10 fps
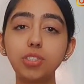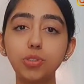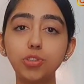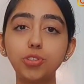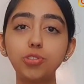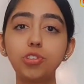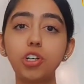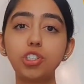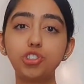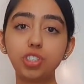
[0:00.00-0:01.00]
socials
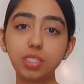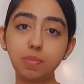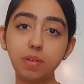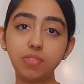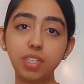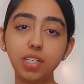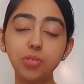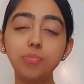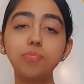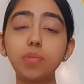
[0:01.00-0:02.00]
are just above
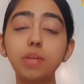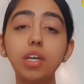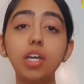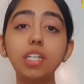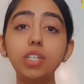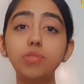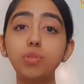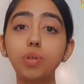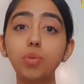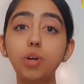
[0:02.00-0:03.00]
here. And if you
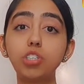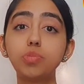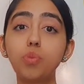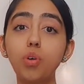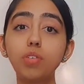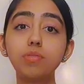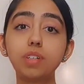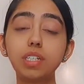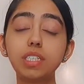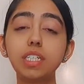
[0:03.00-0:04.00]
want to watch more
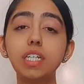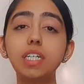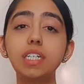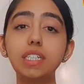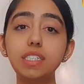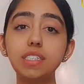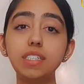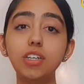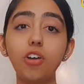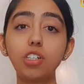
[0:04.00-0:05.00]
fun,
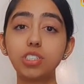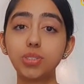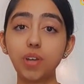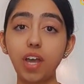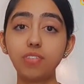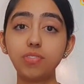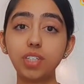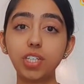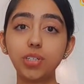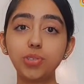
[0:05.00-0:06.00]
easy arts and crafts
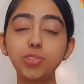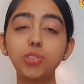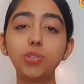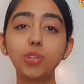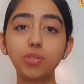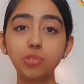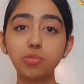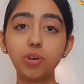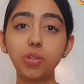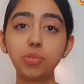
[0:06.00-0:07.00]
videos, you can also
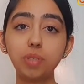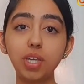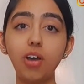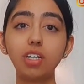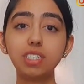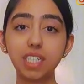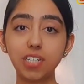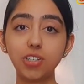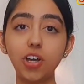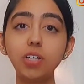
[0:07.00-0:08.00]
follow me on
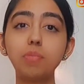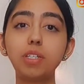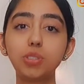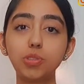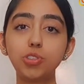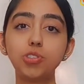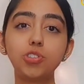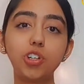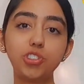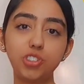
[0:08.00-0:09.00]
TikTok. My socials
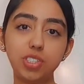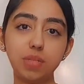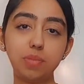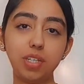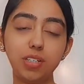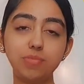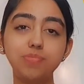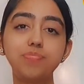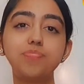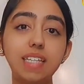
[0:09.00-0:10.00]
are just up here.
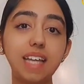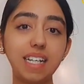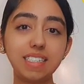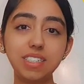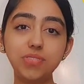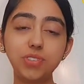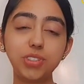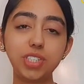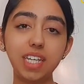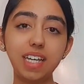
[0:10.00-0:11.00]
And that is it for
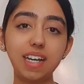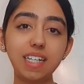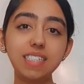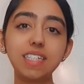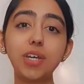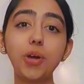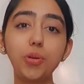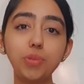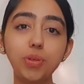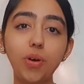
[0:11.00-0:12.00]
today, guys. I
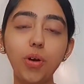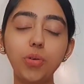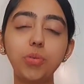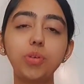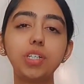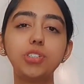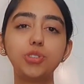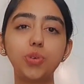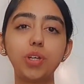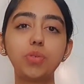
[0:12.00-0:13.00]
hope you all
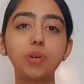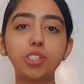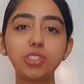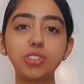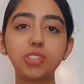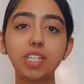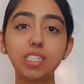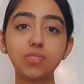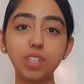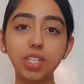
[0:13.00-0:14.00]
enjoyed watching
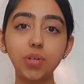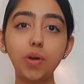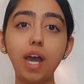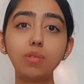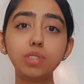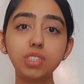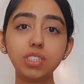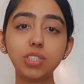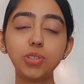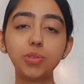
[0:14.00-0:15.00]
today's video. I will
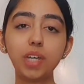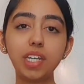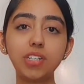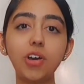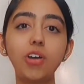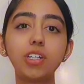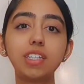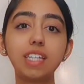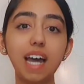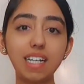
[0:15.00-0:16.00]
see you in our
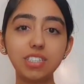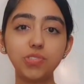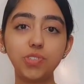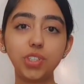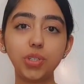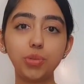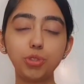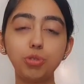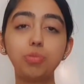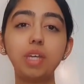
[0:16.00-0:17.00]
last video, which
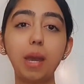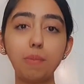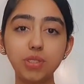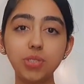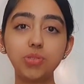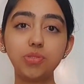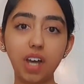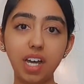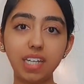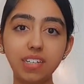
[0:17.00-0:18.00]
would be episode
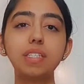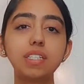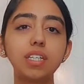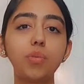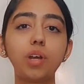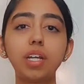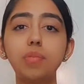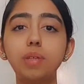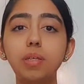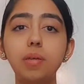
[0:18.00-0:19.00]
5. Basically, we're going to
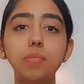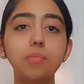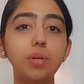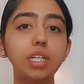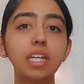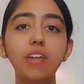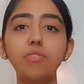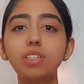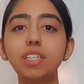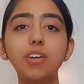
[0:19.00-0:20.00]
be putting
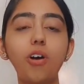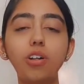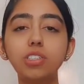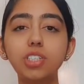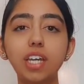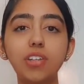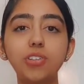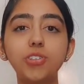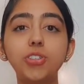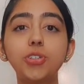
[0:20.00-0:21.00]
everything all
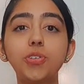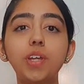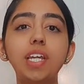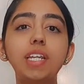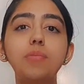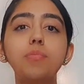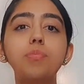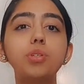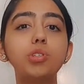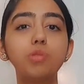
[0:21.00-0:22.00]
together to create
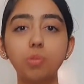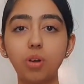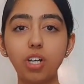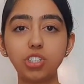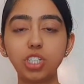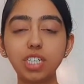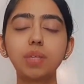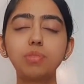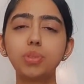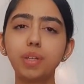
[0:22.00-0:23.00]
beautiful projects.
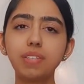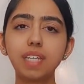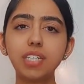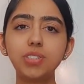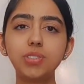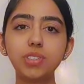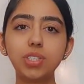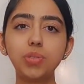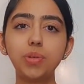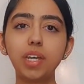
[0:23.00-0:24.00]
I'm so excited to see
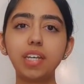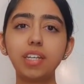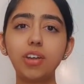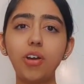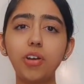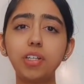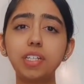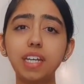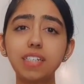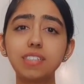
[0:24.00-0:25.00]
you in our
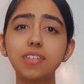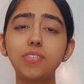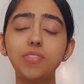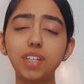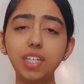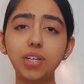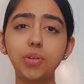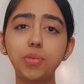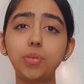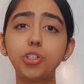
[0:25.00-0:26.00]
next video,
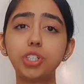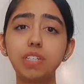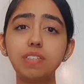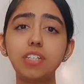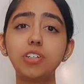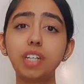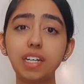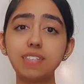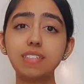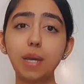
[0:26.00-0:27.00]
or should I say in our
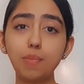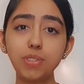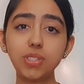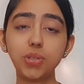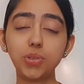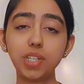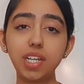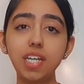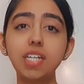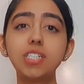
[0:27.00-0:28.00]
next episode.
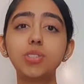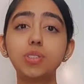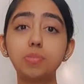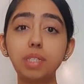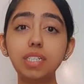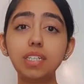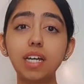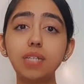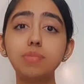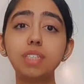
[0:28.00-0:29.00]
So in the
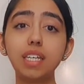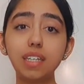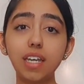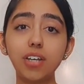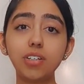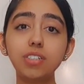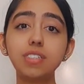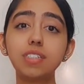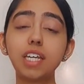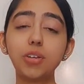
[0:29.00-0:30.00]
meantime, take care,
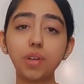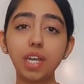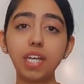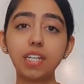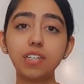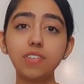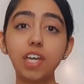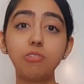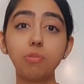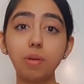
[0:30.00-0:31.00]
stay creative,
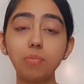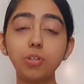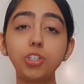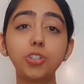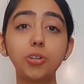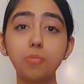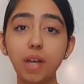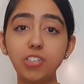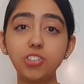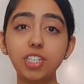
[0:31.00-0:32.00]
and remember, your
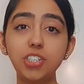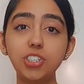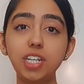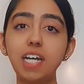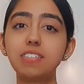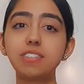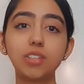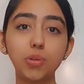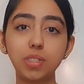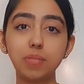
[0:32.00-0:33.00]
imagination has
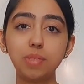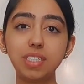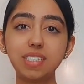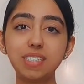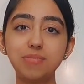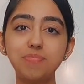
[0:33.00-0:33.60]
no limits.